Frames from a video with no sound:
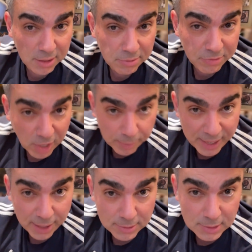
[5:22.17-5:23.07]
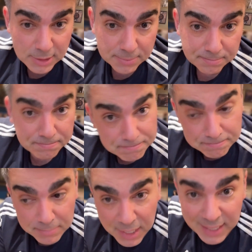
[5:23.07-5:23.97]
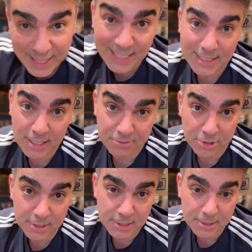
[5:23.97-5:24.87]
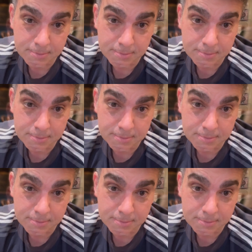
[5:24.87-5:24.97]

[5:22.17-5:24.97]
£5. That's the difference.